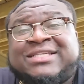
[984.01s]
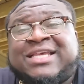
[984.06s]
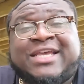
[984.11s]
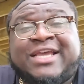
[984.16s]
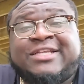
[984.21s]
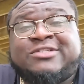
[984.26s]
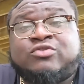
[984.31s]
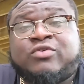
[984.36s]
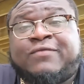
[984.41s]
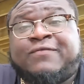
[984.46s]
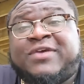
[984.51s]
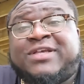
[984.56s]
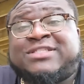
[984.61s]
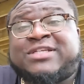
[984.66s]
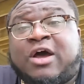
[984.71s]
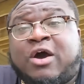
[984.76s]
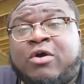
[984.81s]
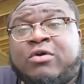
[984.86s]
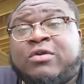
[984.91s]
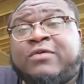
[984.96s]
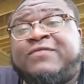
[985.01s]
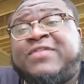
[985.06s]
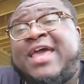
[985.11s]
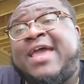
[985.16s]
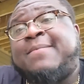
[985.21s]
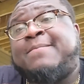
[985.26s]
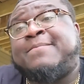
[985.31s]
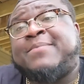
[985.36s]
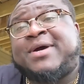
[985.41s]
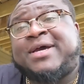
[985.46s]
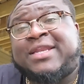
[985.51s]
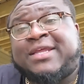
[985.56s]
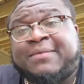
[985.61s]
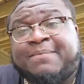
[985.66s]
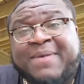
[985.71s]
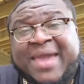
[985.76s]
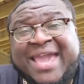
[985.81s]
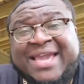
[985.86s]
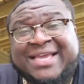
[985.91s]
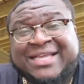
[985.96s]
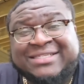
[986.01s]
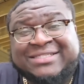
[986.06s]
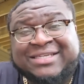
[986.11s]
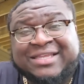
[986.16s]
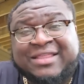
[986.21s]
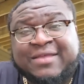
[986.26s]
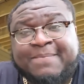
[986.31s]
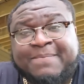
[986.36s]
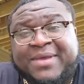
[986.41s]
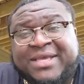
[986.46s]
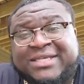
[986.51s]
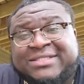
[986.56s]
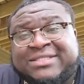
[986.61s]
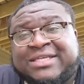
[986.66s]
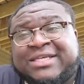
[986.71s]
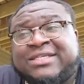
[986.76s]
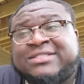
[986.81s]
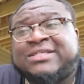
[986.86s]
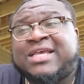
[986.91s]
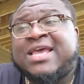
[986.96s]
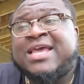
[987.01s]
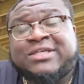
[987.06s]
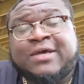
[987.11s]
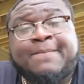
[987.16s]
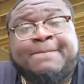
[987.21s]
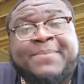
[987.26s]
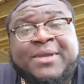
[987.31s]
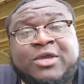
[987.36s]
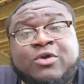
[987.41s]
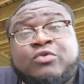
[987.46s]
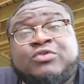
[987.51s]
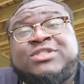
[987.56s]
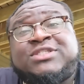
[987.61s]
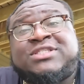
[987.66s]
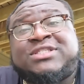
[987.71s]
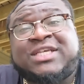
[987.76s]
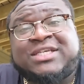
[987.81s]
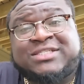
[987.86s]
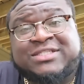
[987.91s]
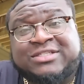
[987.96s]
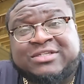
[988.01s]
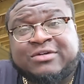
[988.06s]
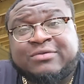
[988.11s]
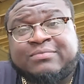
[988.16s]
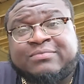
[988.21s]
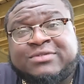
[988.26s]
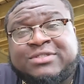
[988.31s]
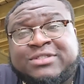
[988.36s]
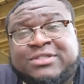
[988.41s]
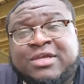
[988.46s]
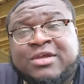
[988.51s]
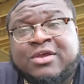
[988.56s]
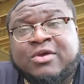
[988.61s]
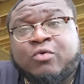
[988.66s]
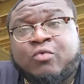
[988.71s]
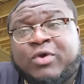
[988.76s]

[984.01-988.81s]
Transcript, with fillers: Instead, you invest all of that money back into the business to build systems,